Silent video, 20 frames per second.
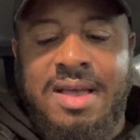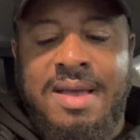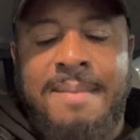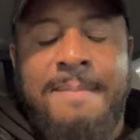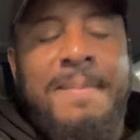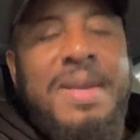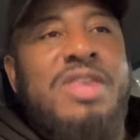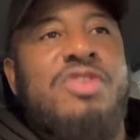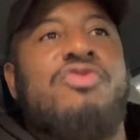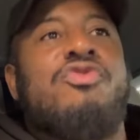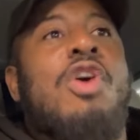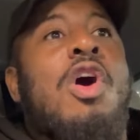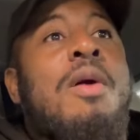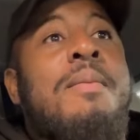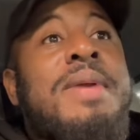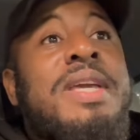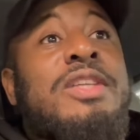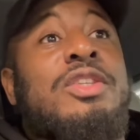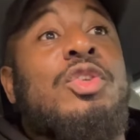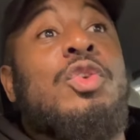
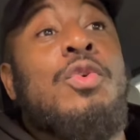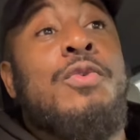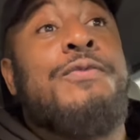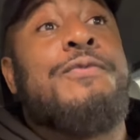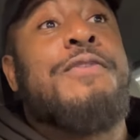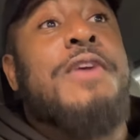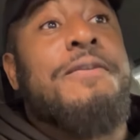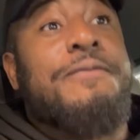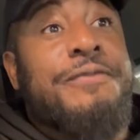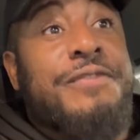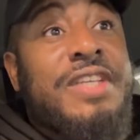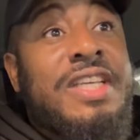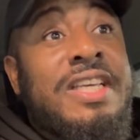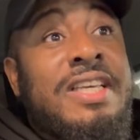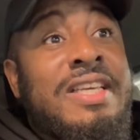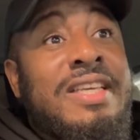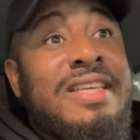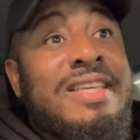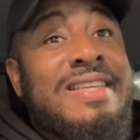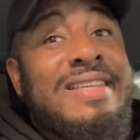Metrobi,
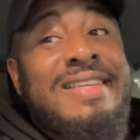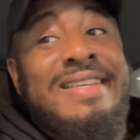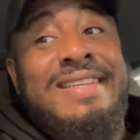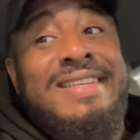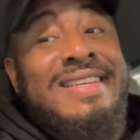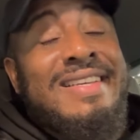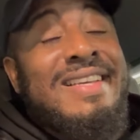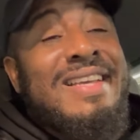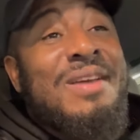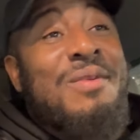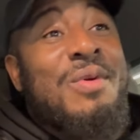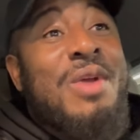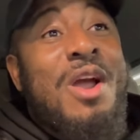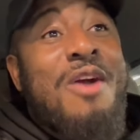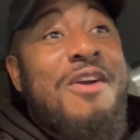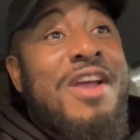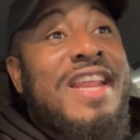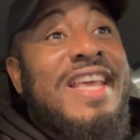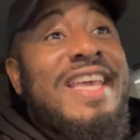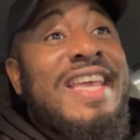$250. We
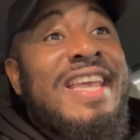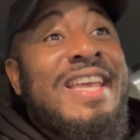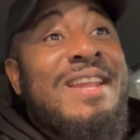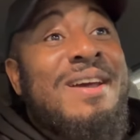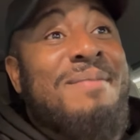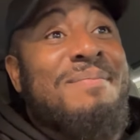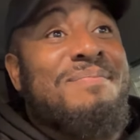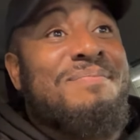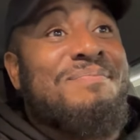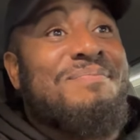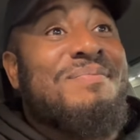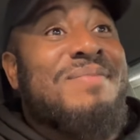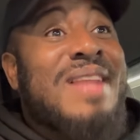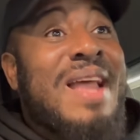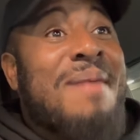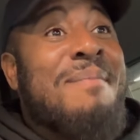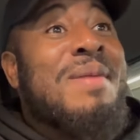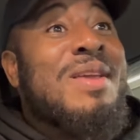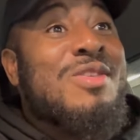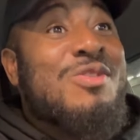already eat up
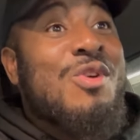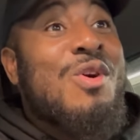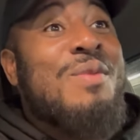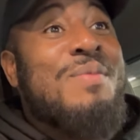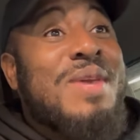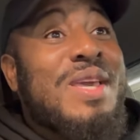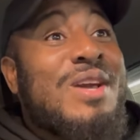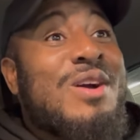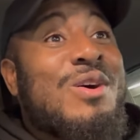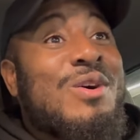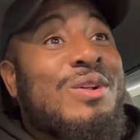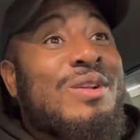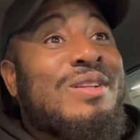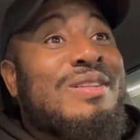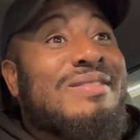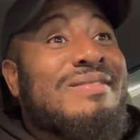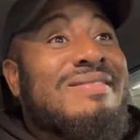that Metrobi goal.